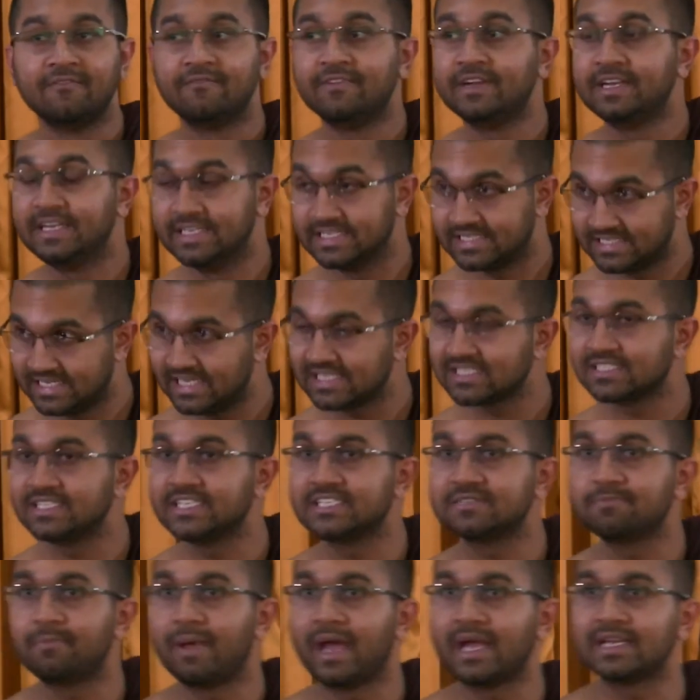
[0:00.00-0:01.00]
We discussed
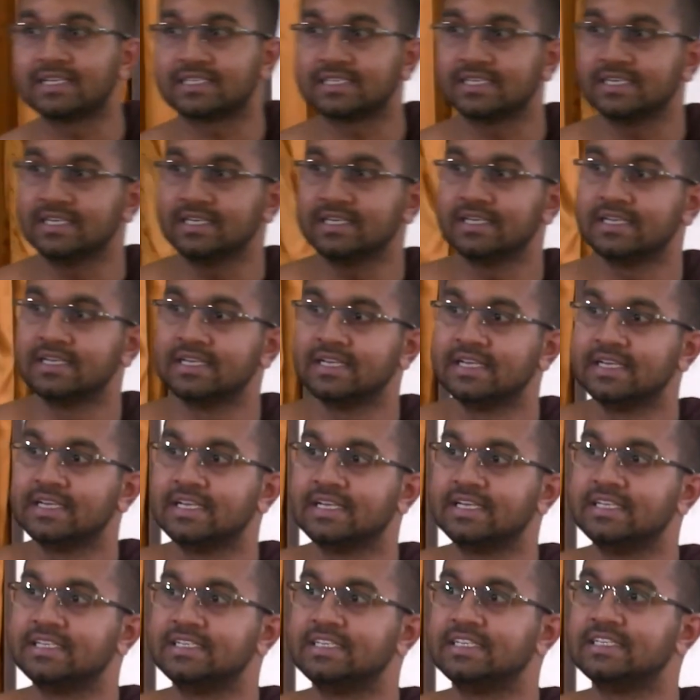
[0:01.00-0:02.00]
this matter
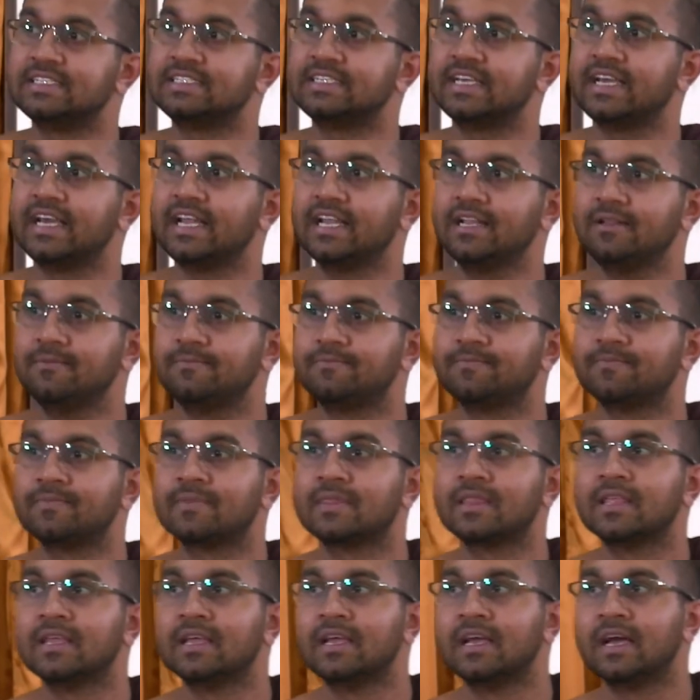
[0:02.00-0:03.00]
in detail.
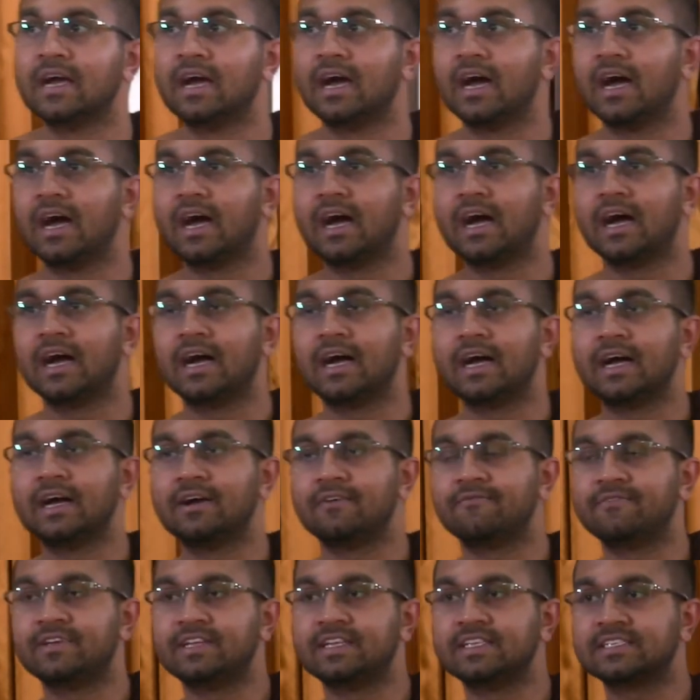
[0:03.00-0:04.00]

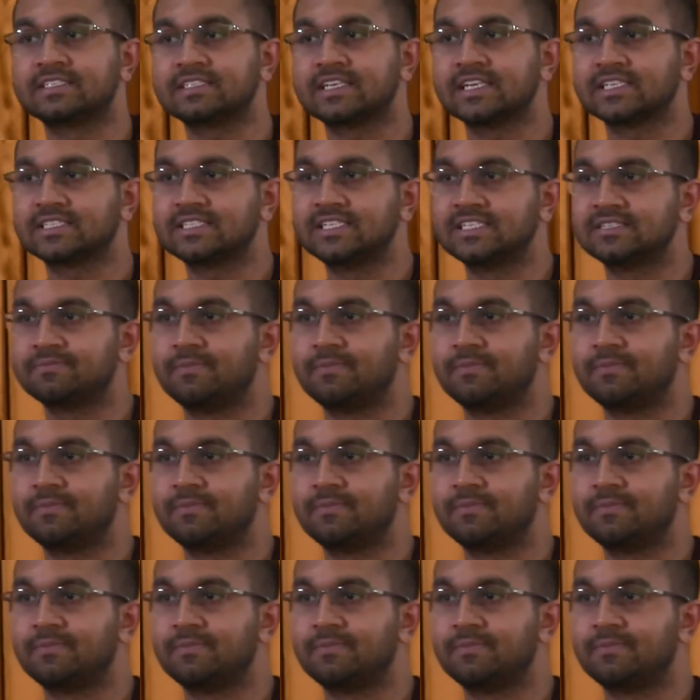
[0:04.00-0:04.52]
We discussed the